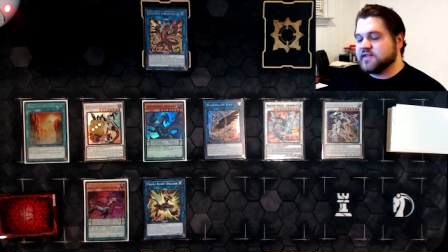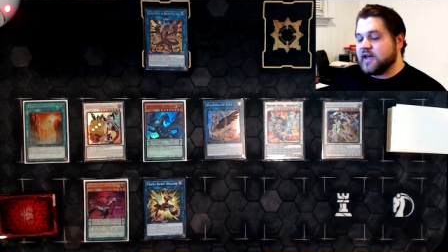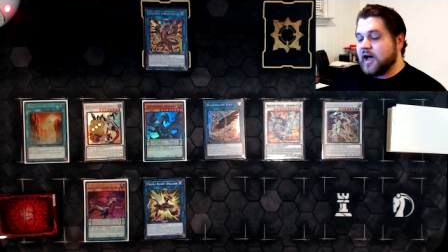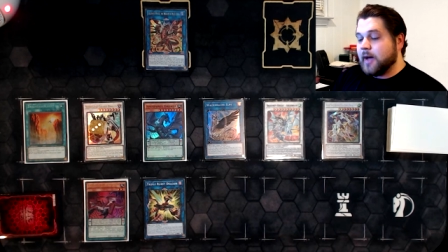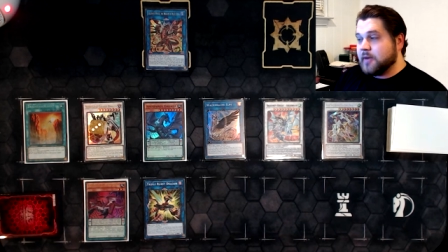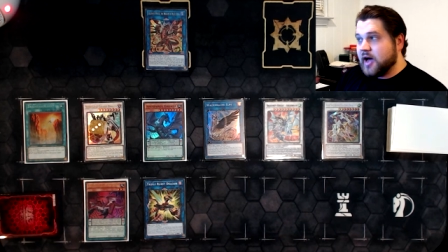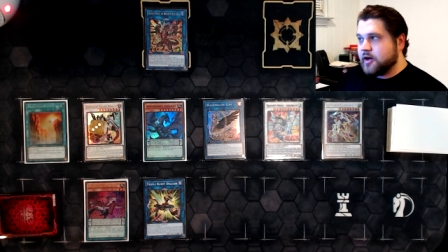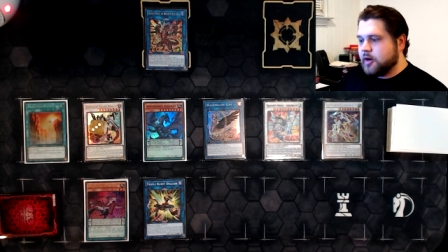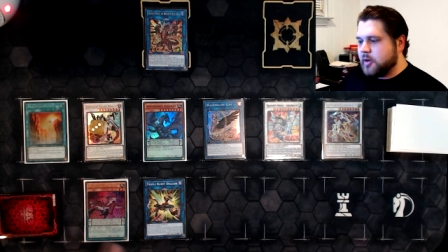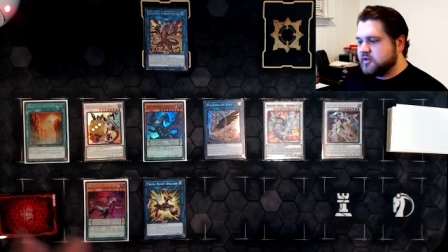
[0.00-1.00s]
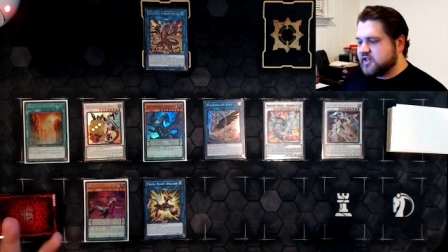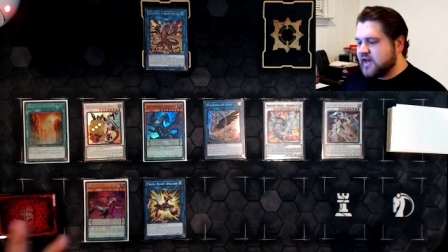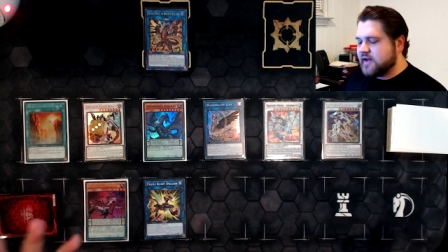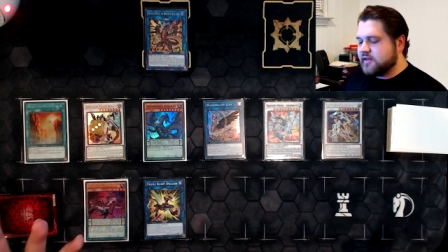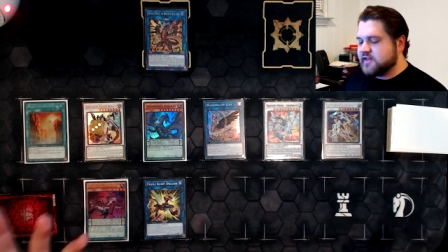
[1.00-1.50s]
because I'm not going to
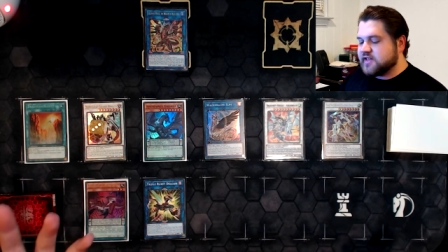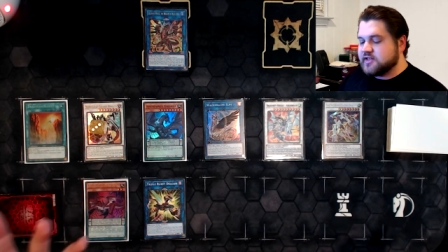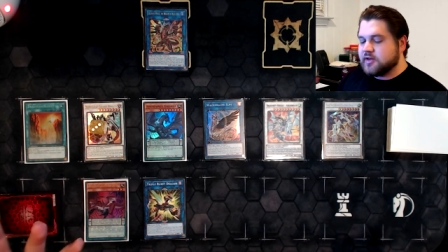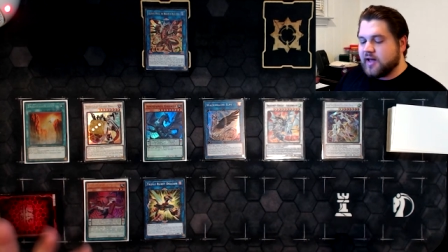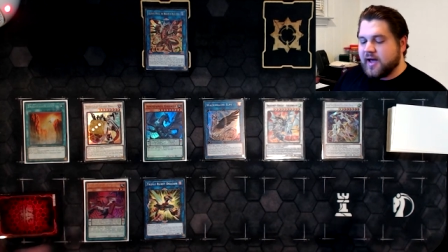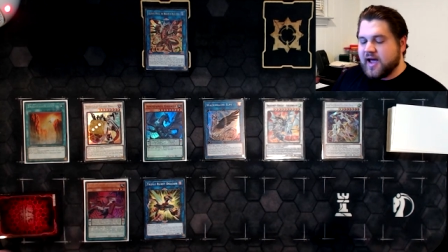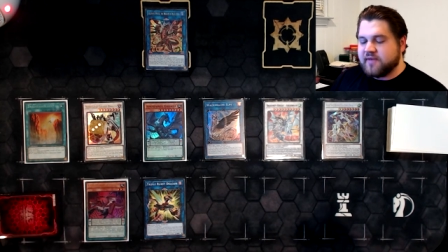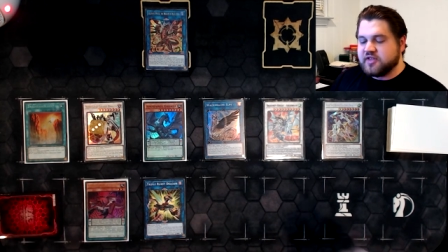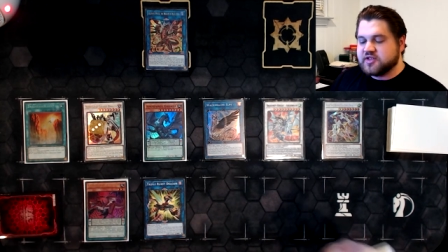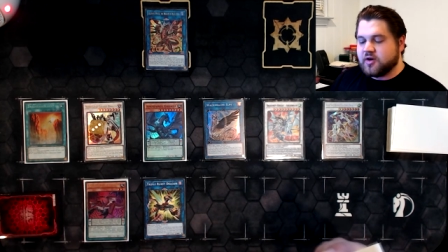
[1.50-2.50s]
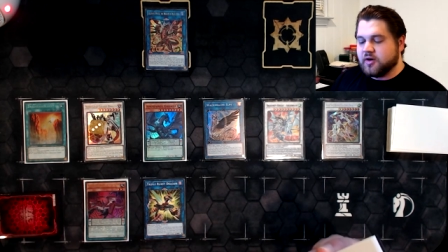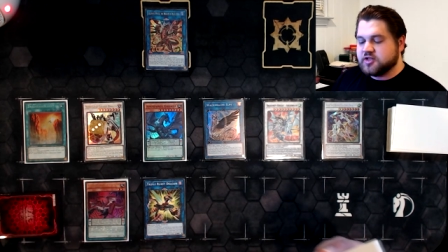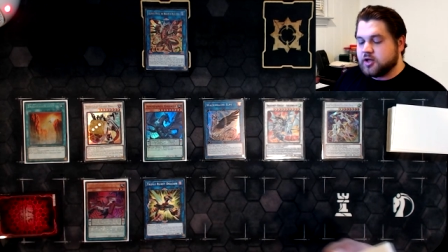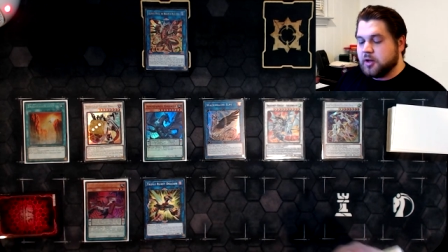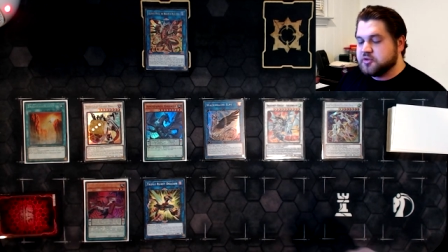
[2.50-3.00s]
post a deck list until I have
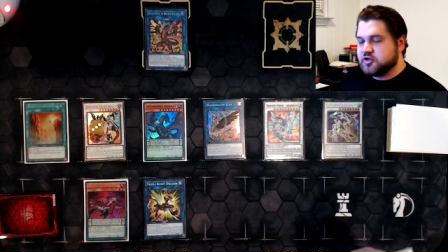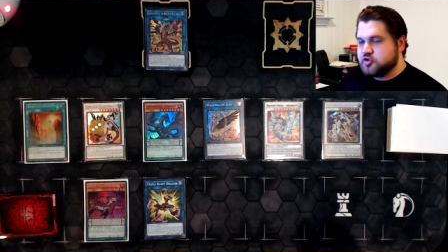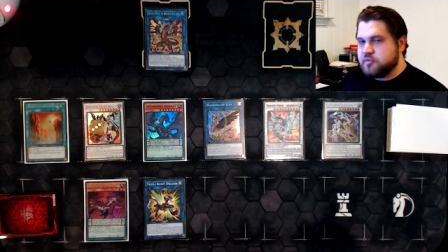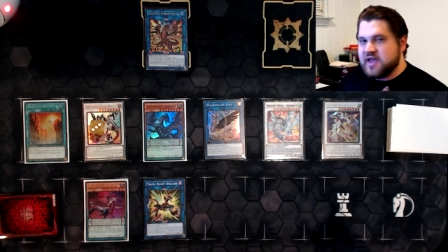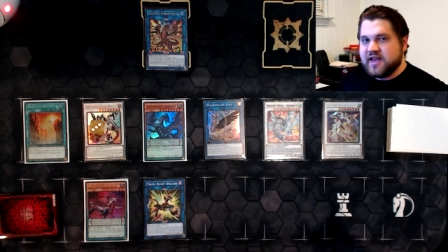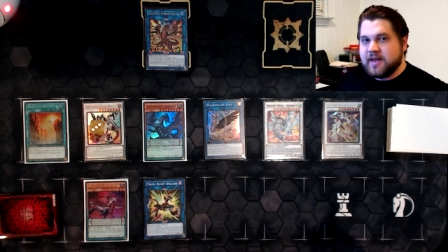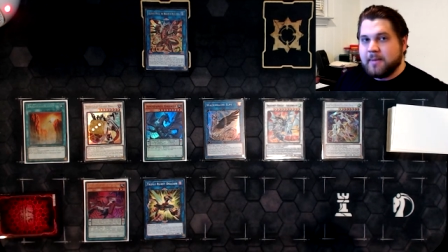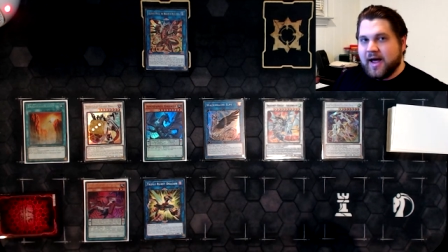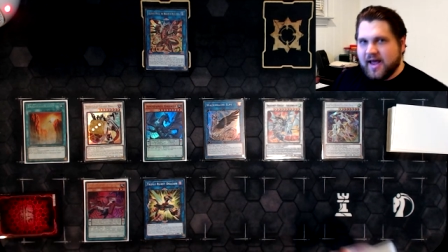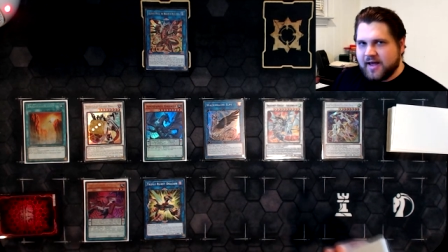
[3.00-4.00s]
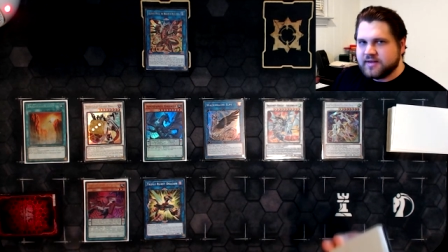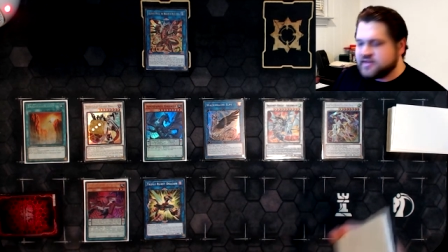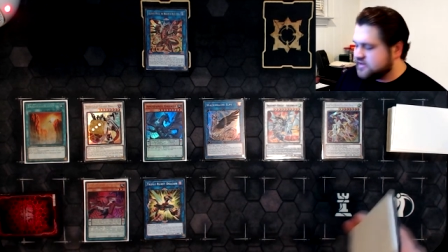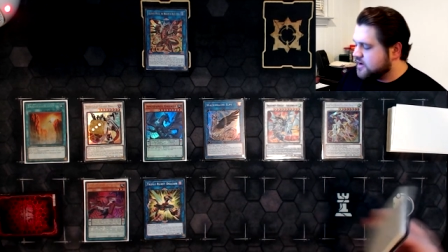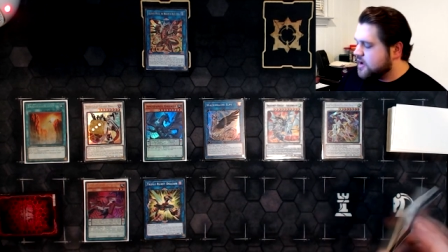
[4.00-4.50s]
these cards closer to being in my
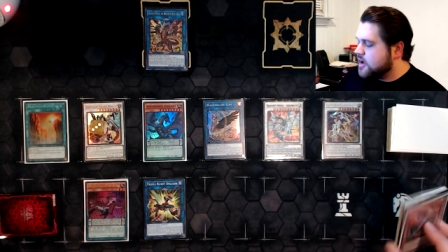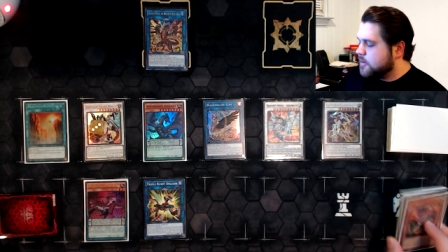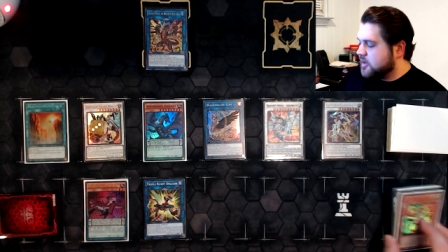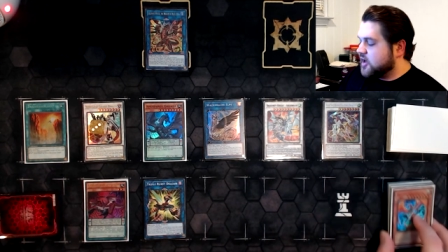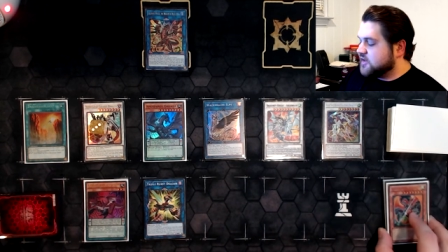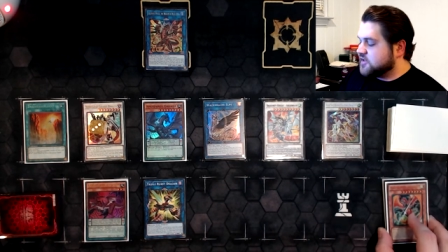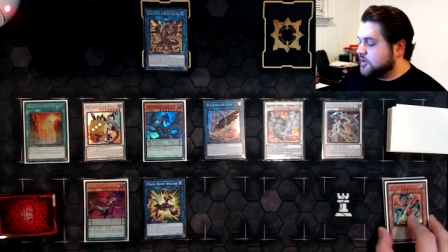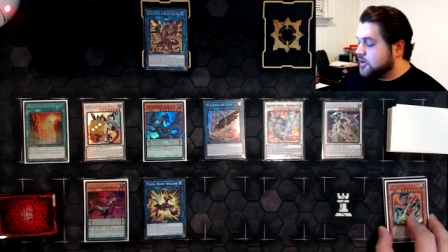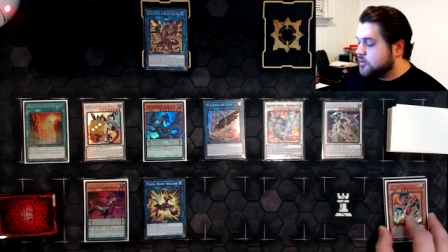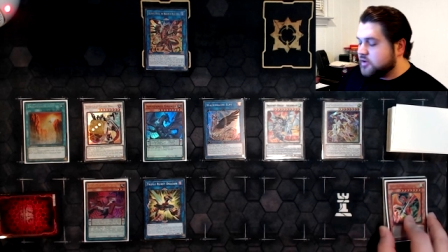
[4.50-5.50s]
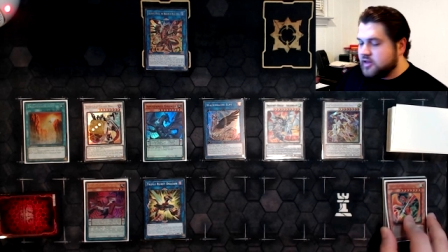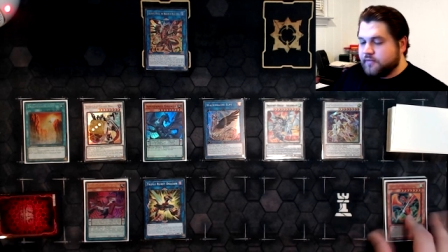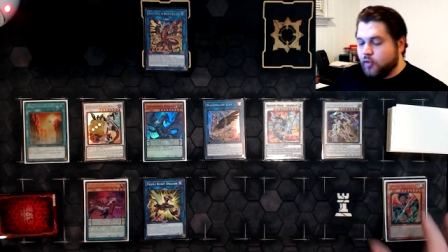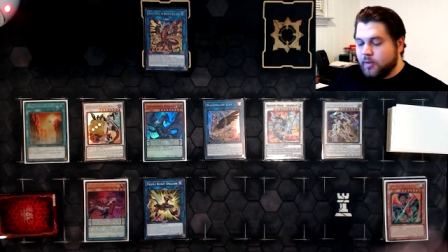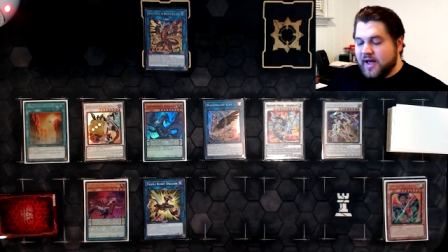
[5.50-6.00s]
hands, because
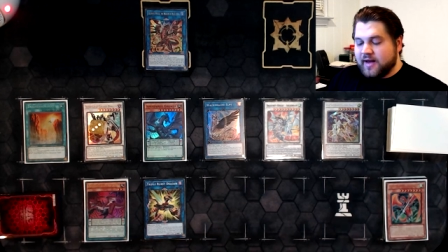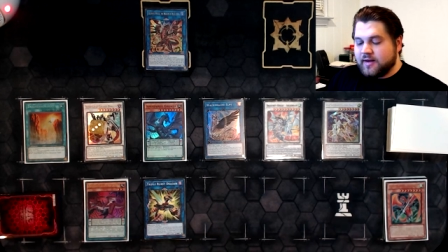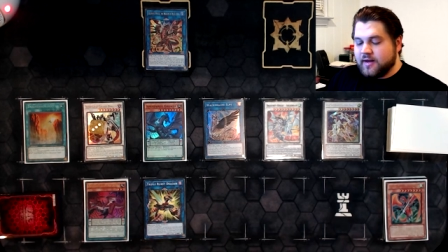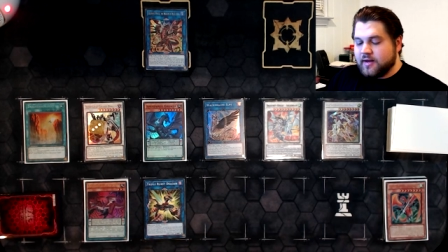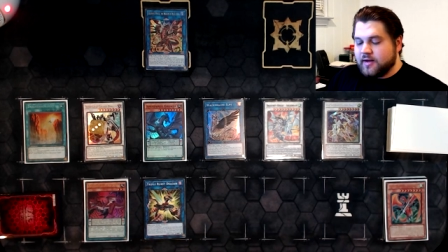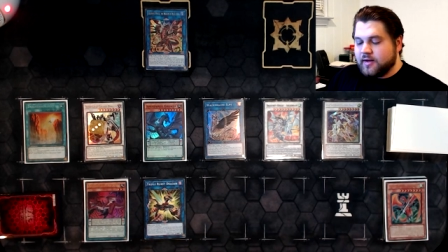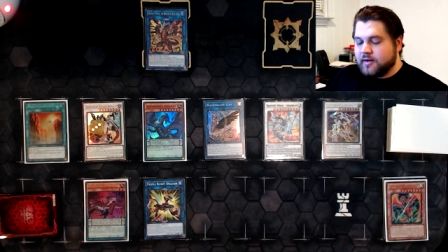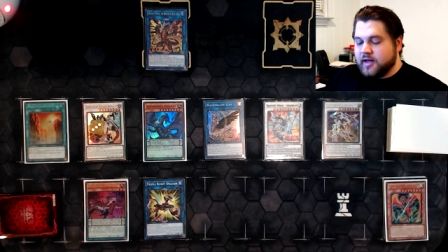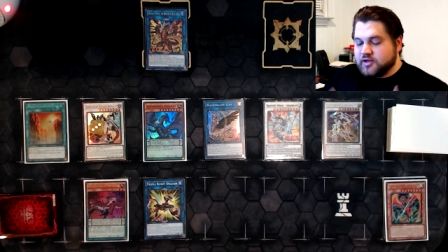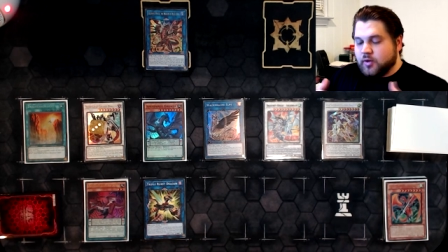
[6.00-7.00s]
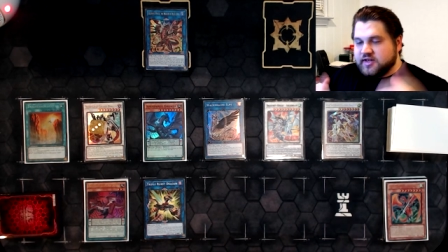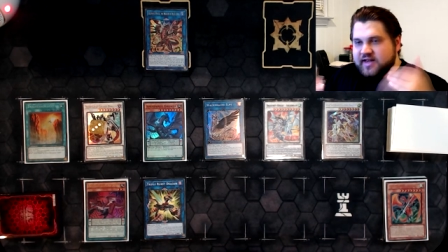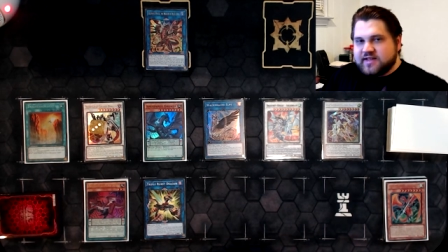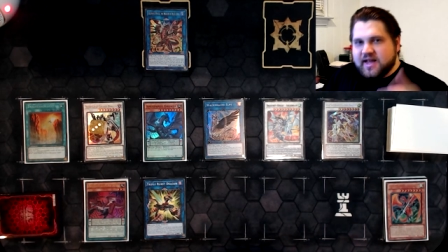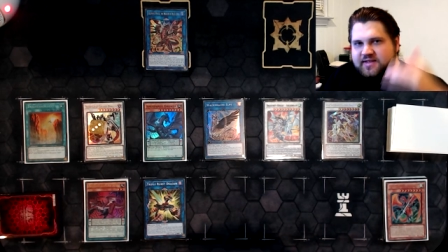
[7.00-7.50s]
literally the format
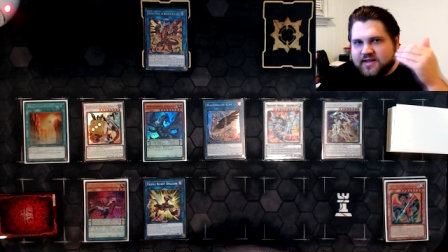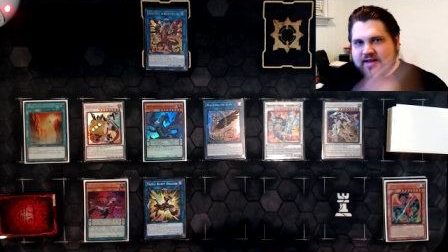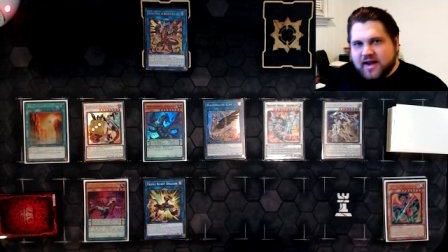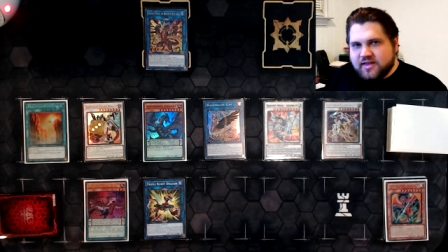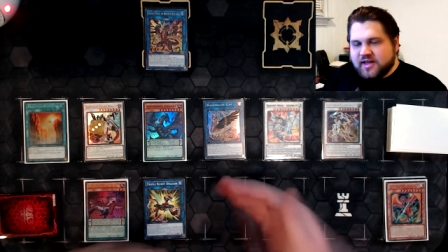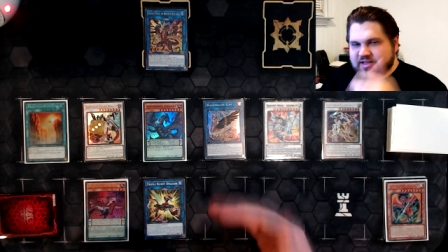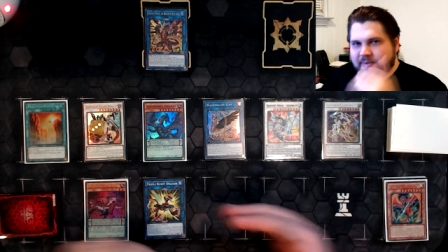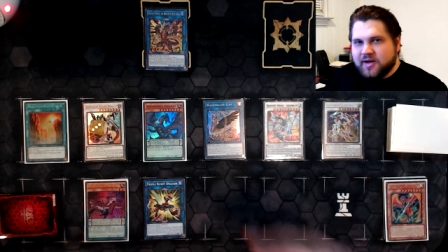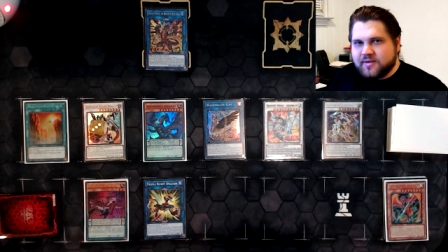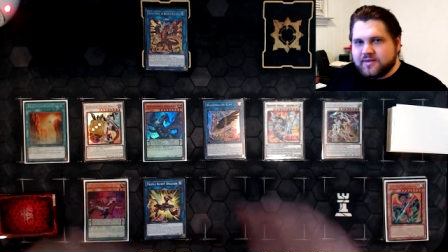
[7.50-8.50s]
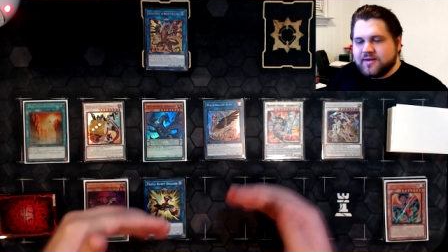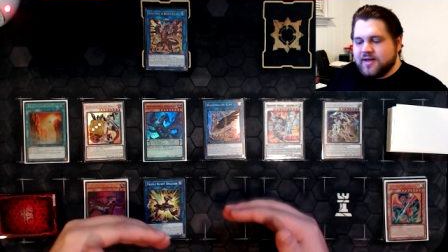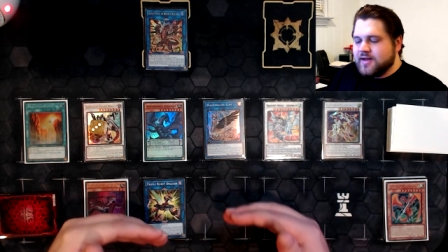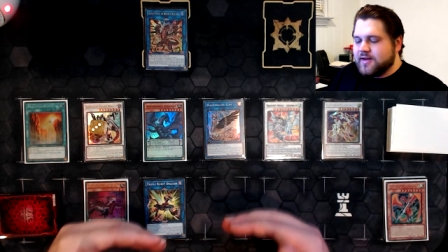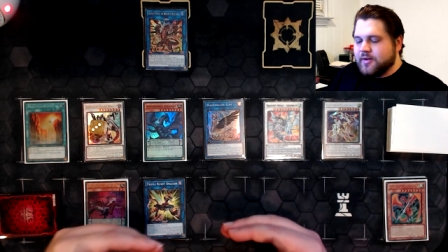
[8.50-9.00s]
is what dictates the deck that gets built.